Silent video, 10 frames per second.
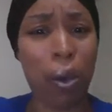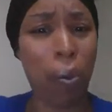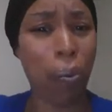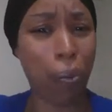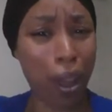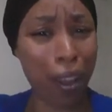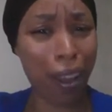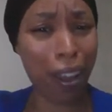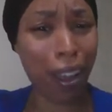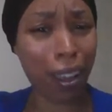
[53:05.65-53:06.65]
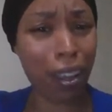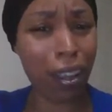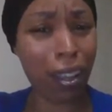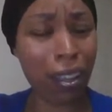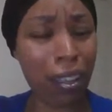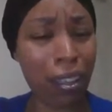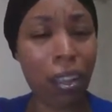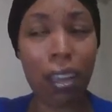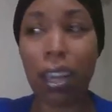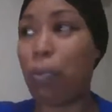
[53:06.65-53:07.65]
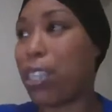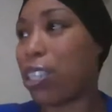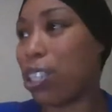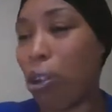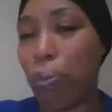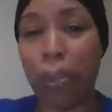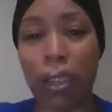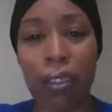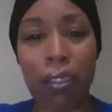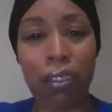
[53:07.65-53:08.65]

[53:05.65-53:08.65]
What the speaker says: What? And we stupid.